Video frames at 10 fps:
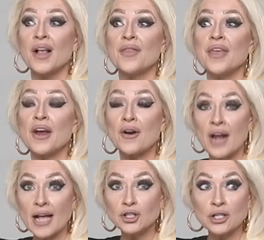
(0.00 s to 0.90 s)
They are
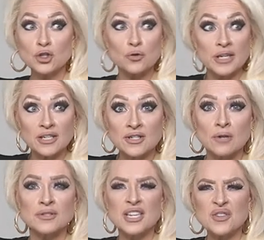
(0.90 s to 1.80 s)
not just treated
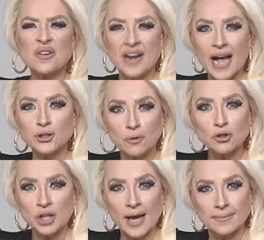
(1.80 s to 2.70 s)
stones. These are natural
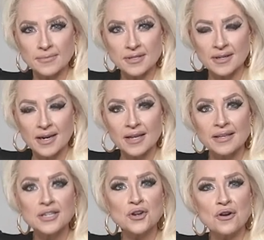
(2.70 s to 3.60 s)
gems.
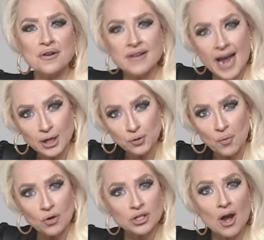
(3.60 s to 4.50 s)
These are natural.
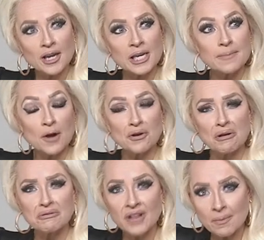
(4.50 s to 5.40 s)
We're talking about
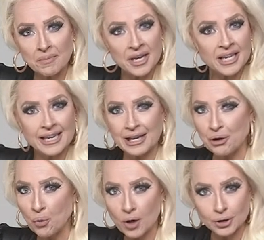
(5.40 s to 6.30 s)
Colombian in
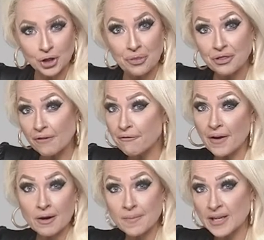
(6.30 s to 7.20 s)
origin. The
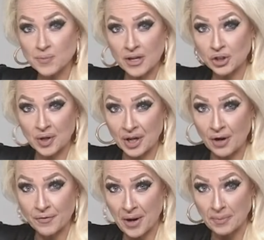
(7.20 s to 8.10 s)
very best place you can go
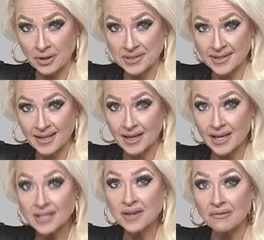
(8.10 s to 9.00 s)
for emeralds
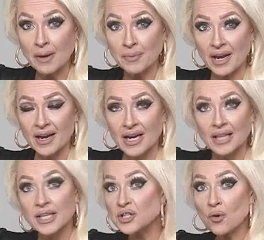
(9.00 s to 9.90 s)
is Colombia.
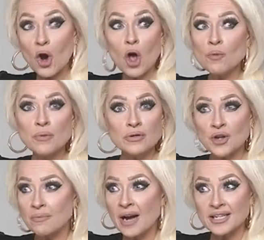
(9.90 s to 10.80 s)
These are all
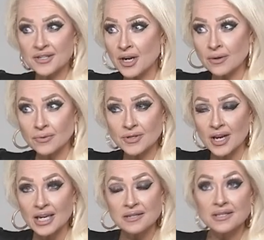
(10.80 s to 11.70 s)
Muzo mine stones,
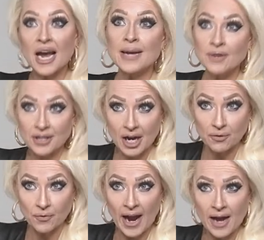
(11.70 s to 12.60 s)
diamond cut
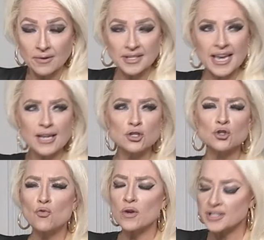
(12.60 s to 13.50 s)
rounds,
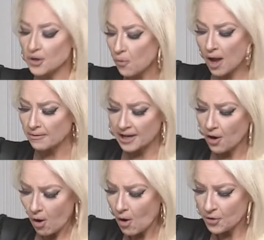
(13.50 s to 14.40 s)
exquisite quality
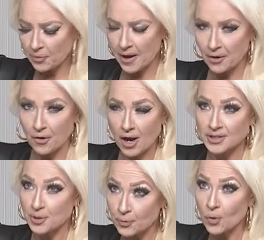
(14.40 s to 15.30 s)
all the way across
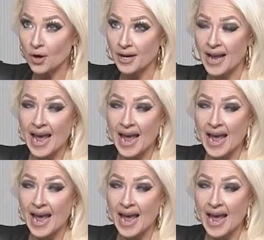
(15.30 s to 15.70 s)
the board,